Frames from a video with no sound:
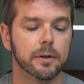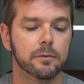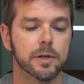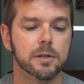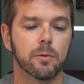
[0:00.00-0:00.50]

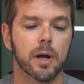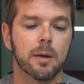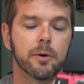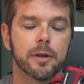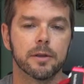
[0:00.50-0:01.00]
The reason why
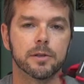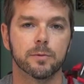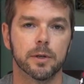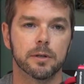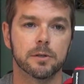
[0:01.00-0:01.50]
I bought
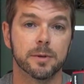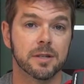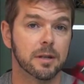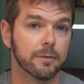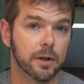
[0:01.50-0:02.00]
this one
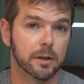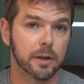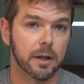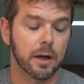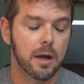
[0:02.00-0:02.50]

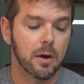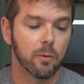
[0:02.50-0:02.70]
specifically